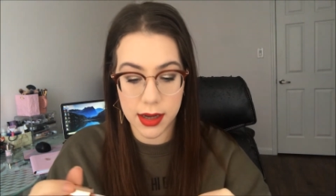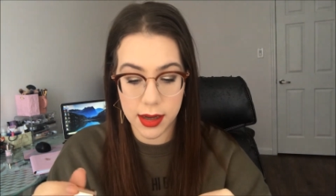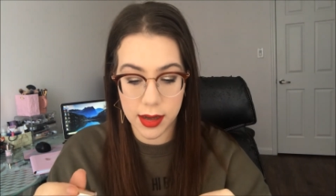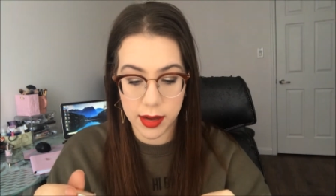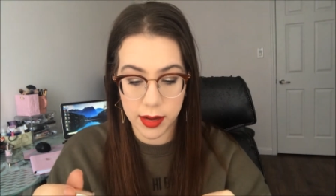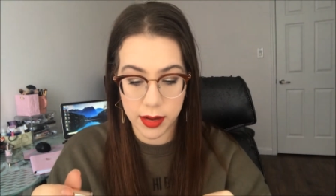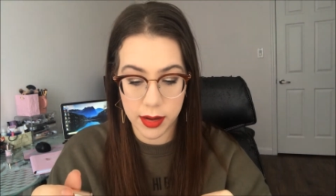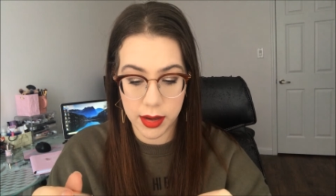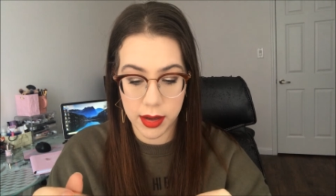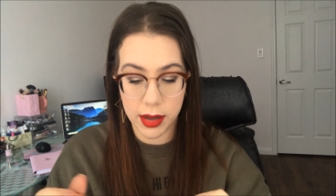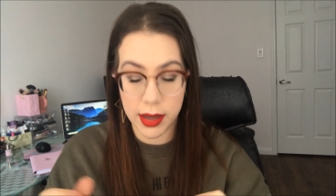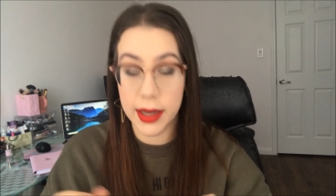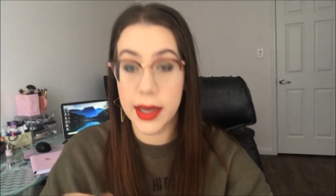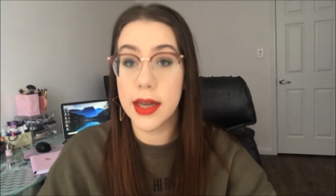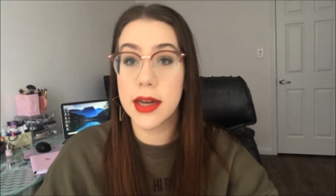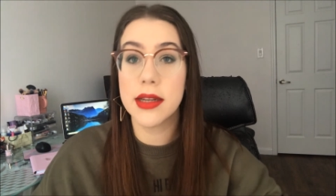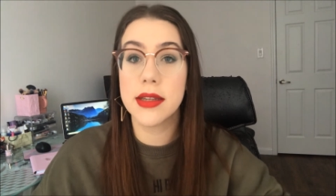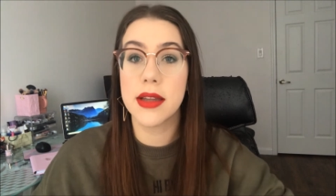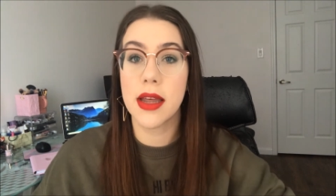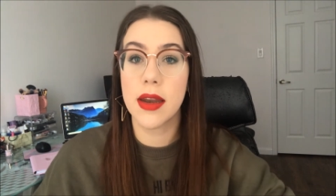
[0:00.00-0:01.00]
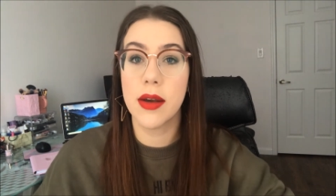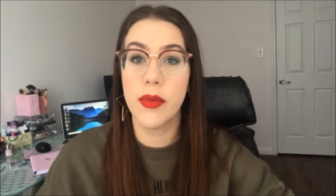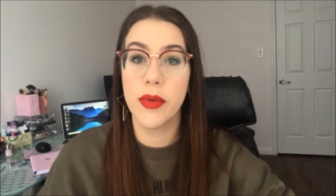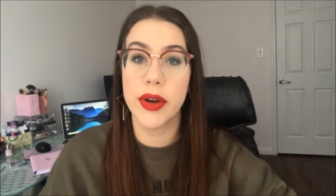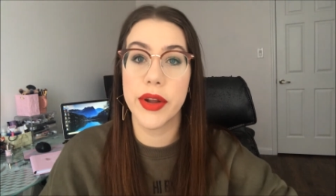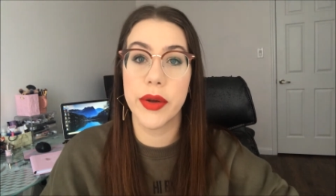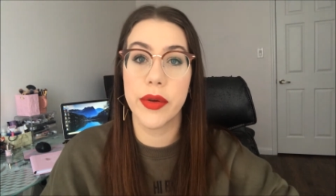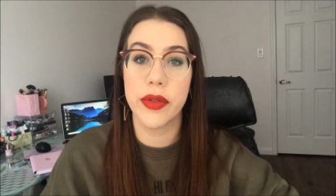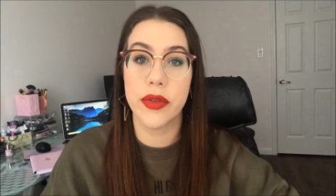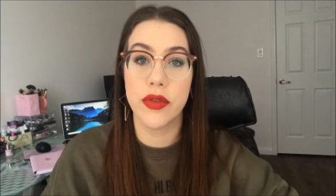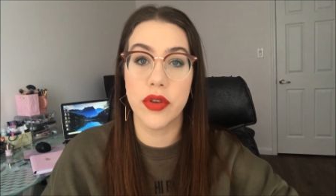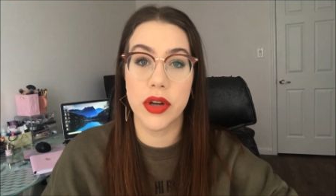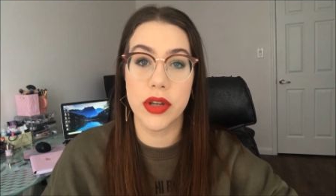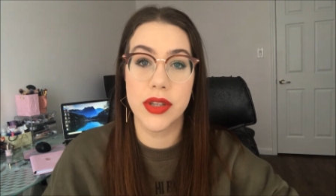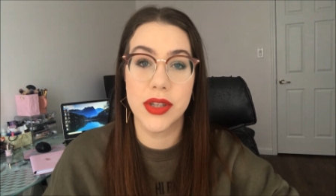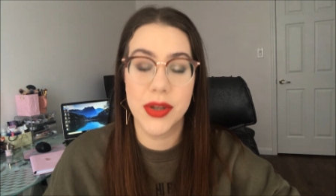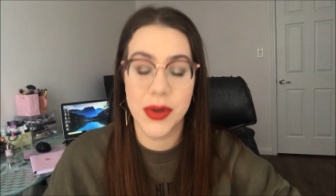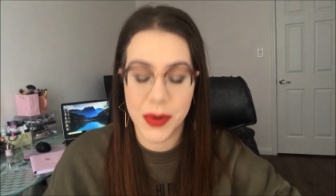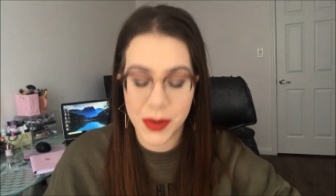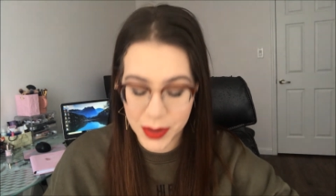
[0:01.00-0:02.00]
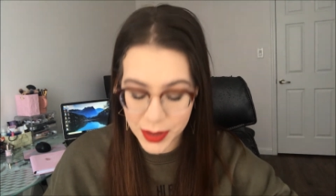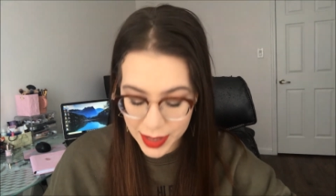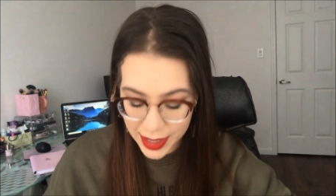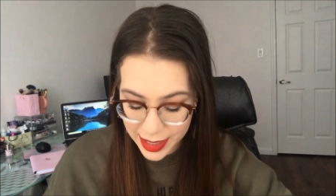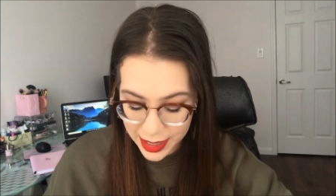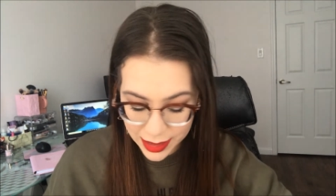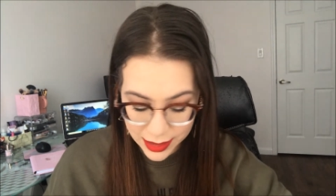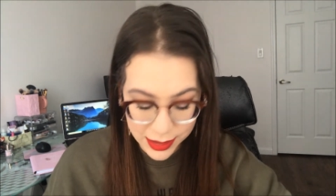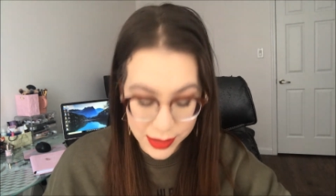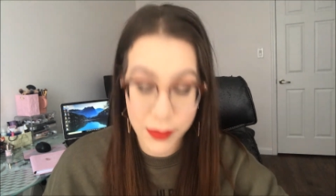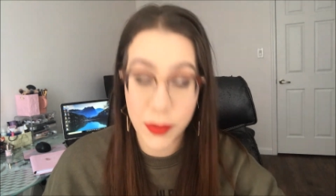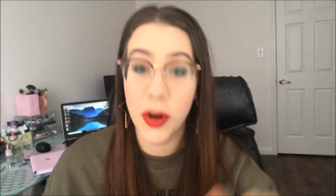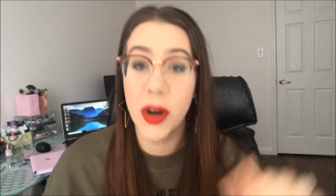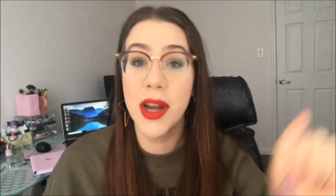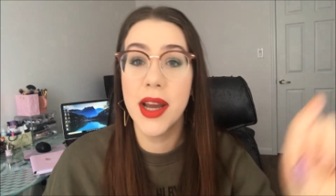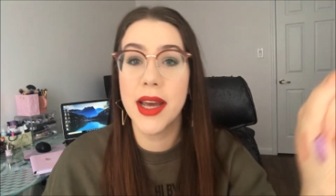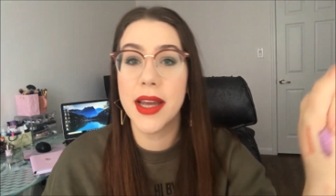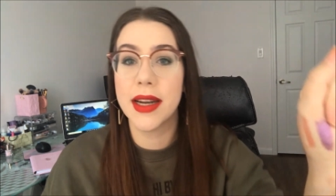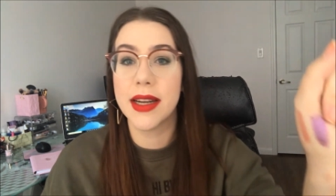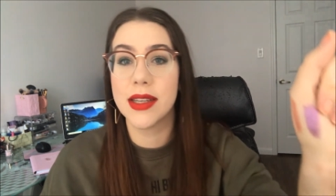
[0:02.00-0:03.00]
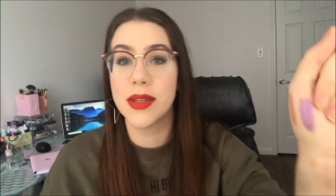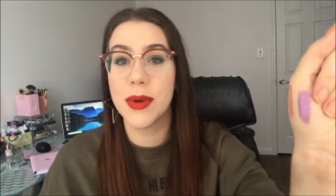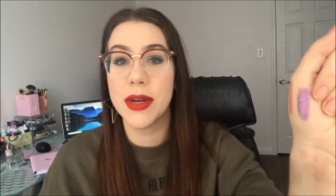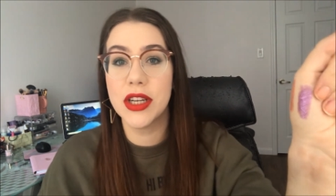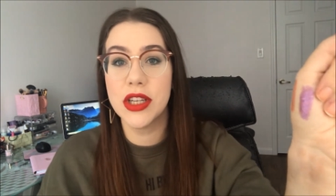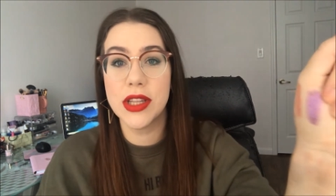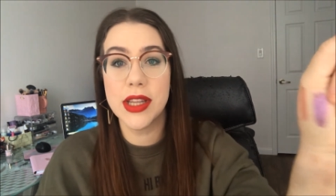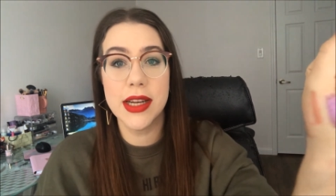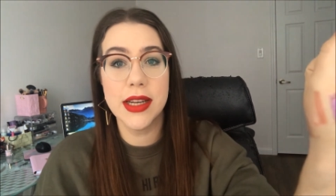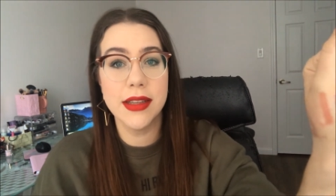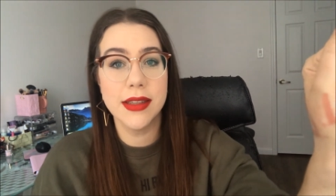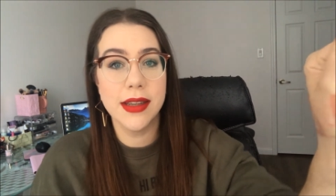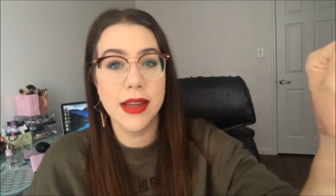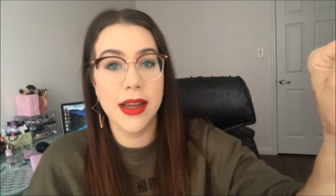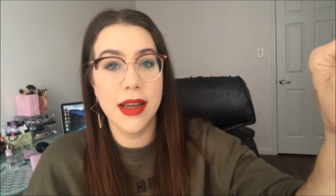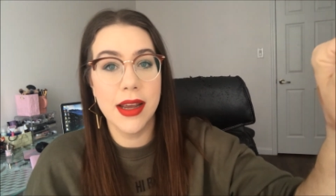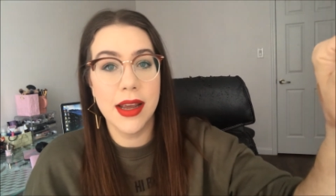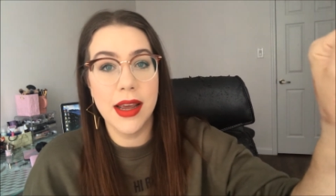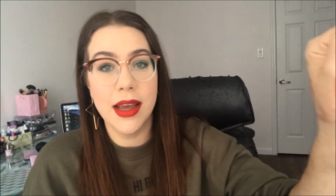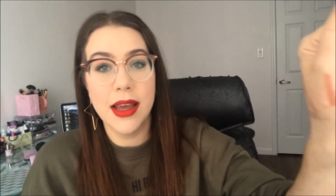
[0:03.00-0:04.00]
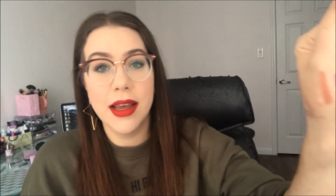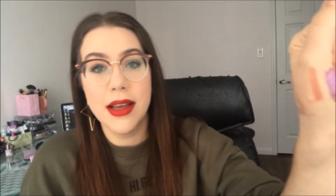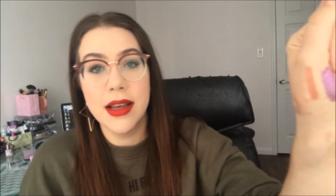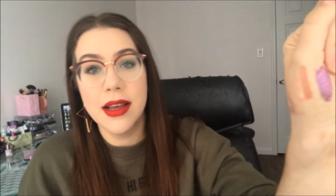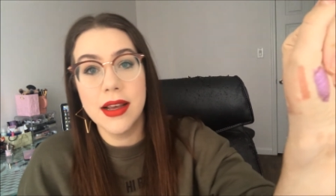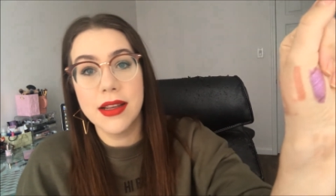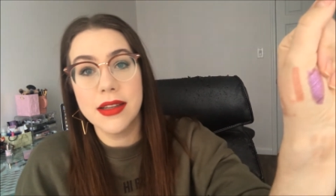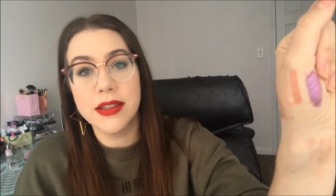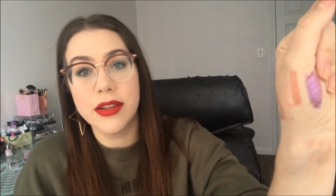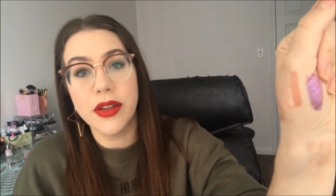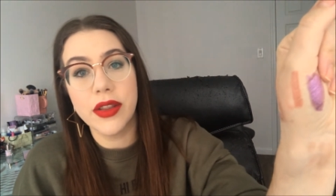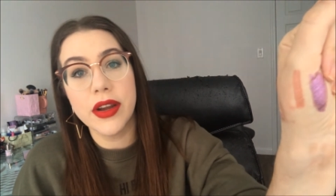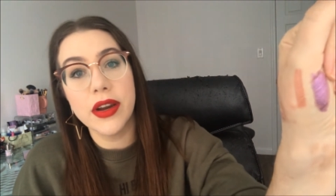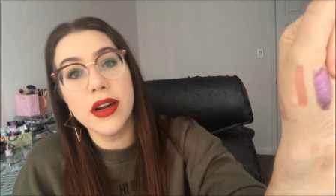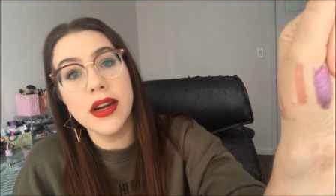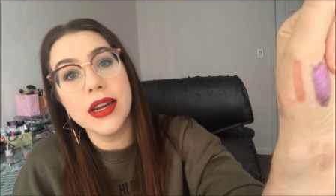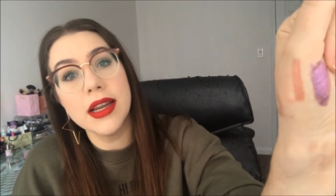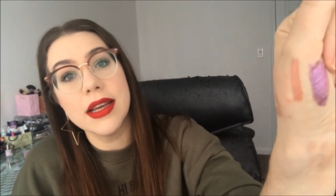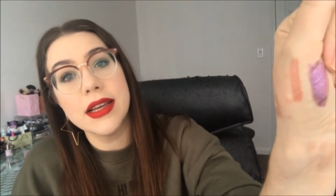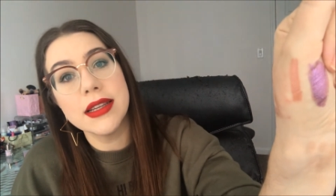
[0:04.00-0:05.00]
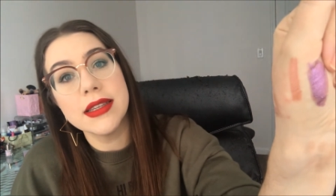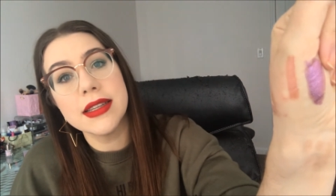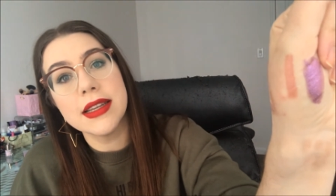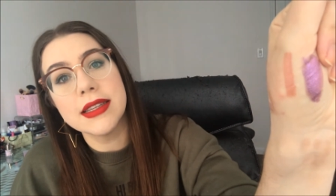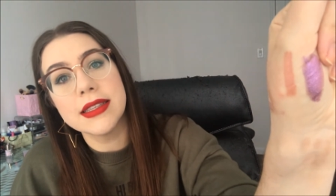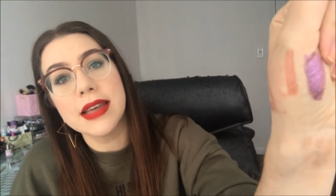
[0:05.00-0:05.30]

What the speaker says: I get excited when I go to the drugstore and Sephora and I swatch things. So there it is.